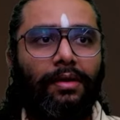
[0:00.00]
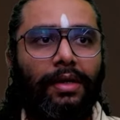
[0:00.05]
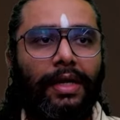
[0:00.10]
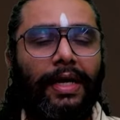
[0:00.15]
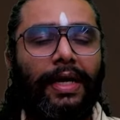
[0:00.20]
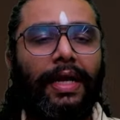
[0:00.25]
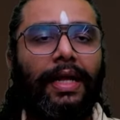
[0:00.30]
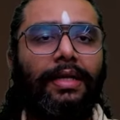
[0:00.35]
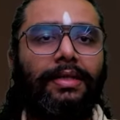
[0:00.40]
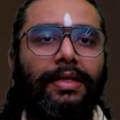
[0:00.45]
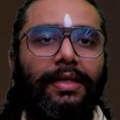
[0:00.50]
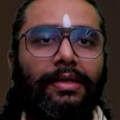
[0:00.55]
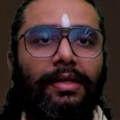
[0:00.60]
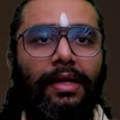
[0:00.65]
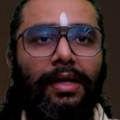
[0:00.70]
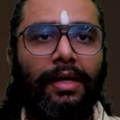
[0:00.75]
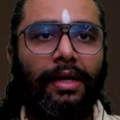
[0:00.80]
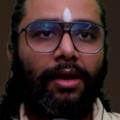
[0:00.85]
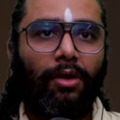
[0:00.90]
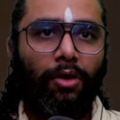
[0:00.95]
details and the
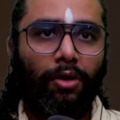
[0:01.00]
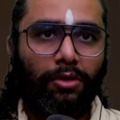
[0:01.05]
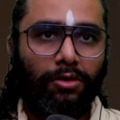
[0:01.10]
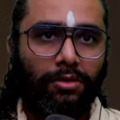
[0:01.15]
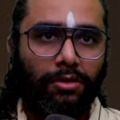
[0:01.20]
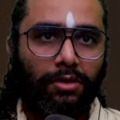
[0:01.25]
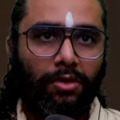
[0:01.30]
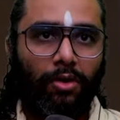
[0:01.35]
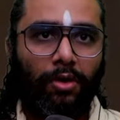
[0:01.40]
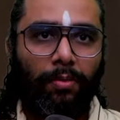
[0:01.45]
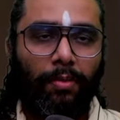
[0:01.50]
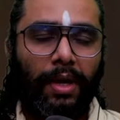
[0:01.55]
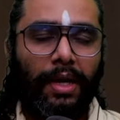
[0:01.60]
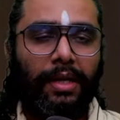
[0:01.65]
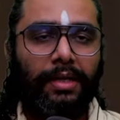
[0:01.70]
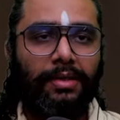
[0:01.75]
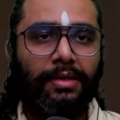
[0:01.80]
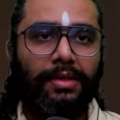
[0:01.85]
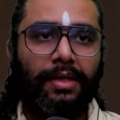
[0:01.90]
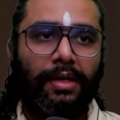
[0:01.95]
reel all on my
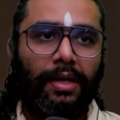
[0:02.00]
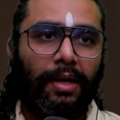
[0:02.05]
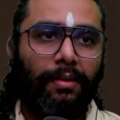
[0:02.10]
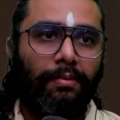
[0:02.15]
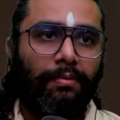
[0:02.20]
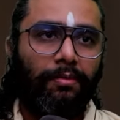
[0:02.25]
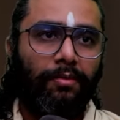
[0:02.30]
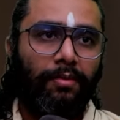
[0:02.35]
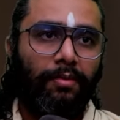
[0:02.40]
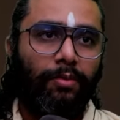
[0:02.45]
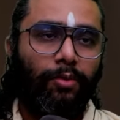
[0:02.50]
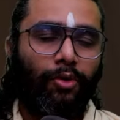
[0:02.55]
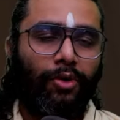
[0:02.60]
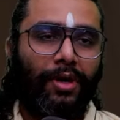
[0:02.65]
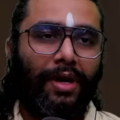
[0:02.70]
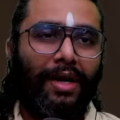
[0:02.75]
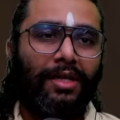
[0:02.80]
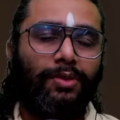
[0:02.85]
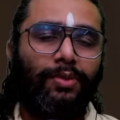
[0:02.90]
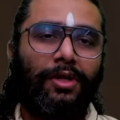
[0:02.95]
Instagram
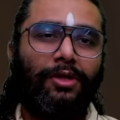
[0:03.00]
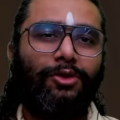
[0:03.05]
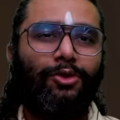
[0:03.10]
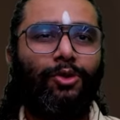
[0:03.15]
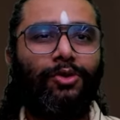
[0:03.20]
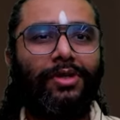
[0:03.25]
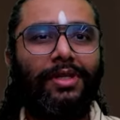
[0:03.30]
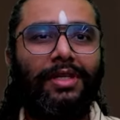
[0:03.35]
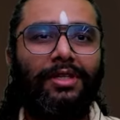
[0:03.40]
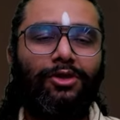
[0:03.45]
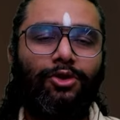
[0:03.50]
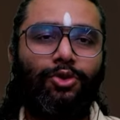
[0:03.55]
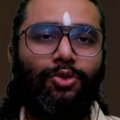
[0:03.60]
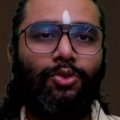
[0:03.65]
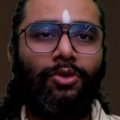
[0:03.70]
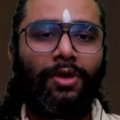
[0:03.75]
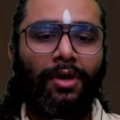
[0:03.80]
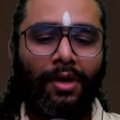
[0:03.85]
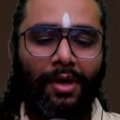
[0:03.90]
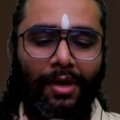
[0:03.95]
portal as well. So these two,
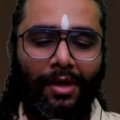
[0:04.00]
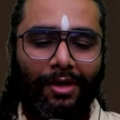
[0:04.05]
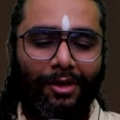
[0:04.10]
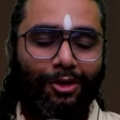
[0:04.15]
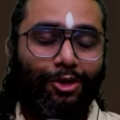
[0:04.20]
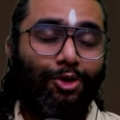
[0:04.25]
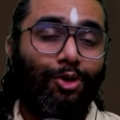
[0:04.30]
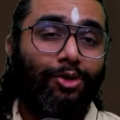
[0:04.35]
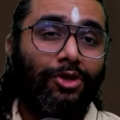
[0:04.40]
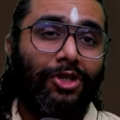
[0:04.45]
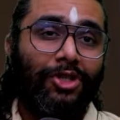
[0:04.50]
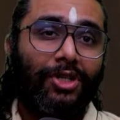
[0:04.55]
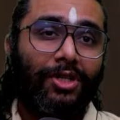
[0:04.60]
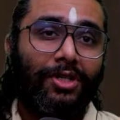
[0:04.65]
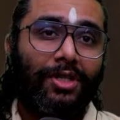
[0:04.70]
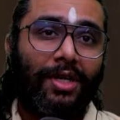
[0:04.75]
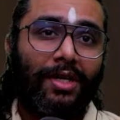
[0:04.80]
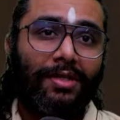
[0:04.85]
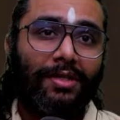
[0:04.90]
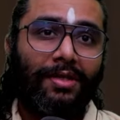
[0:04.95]
Jyotisha
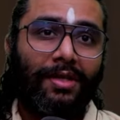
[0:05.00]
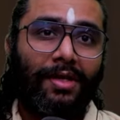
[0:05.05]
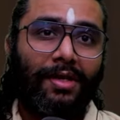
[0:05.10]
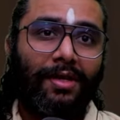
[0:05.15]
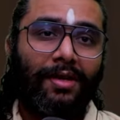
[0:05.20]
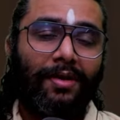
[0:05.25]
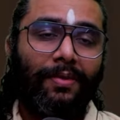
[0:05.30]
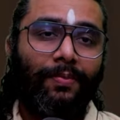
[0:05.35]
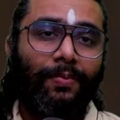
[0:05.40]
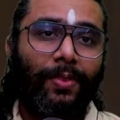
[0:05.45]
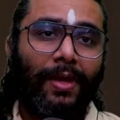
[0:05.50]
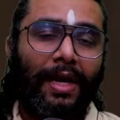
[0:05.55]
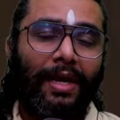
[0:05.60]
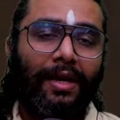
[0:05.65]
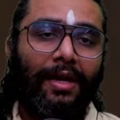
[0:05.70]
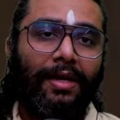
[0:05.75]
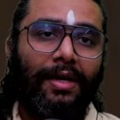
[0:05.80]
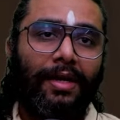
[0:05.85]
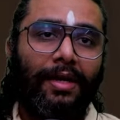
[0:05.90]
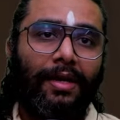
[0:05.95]
Shastra
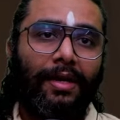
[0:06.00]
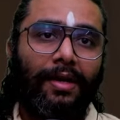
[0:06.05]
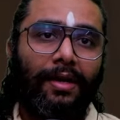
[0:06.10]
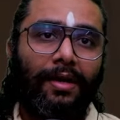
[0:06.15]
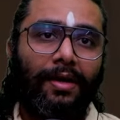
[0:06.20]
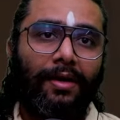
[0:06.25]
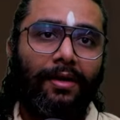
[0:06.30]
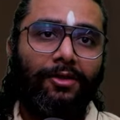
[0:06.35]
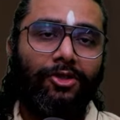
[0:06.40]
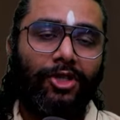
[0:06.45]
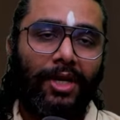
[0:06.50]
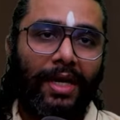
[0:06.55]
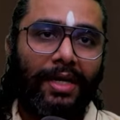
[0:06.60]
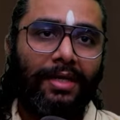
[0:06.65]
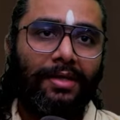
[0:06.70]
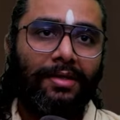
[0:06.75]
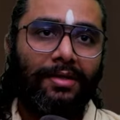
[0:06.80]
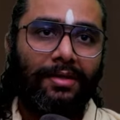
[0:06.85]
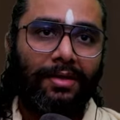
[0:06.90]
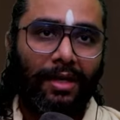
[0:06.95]
related
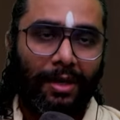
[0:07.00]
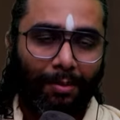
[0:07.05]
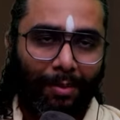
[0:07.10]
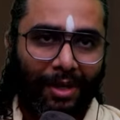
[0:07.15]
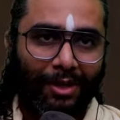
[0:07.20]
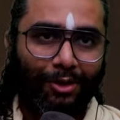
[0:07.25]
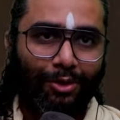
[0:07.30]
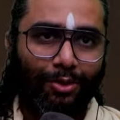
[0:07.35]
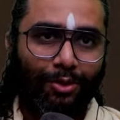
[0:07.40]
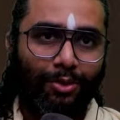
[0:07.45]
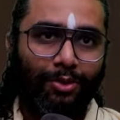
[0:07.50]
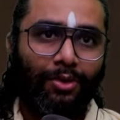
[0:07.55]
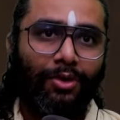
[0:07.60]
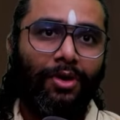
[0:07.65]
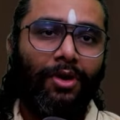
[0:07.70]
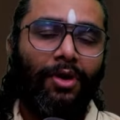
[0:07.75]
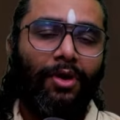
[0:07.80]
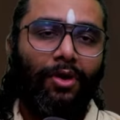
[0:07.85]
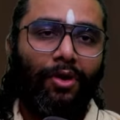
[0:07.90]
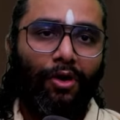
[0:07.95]
chants in Mysuru
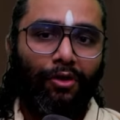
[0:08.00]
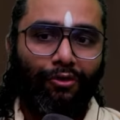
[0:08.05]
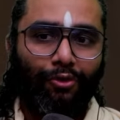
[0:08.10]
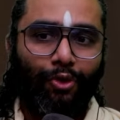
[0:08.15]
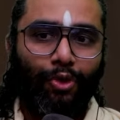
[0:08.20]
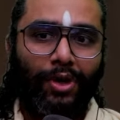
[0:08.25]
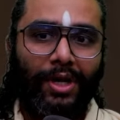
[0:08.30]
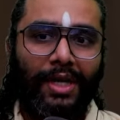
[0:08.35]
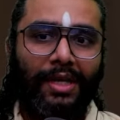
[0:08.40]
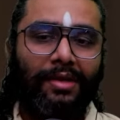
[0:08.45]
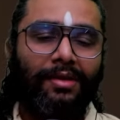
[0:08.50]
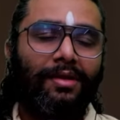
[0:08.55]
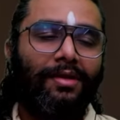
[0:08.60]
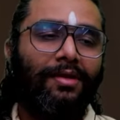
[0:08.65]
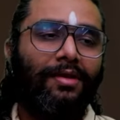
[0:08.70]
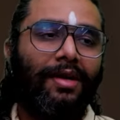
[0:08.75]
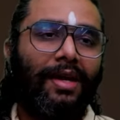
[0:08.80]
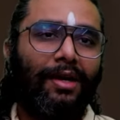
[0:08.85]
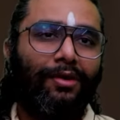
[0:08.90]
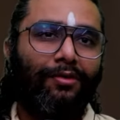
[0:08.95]
on 14th
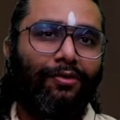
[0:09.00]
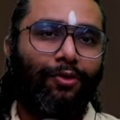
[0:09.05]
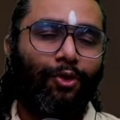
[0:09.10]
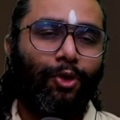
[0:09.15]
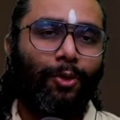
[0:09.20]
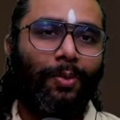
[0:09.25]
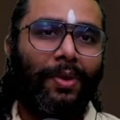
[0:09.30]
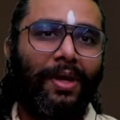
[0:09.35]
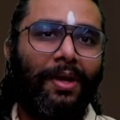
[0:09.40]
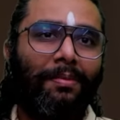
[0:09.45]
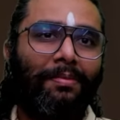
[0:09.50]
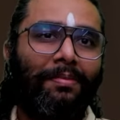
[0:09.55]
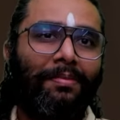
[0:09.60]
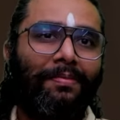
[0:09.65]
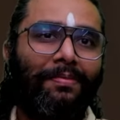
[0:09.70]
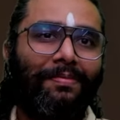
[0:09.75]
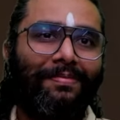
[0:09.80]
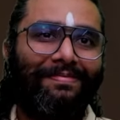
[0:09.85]
at 4 p.m.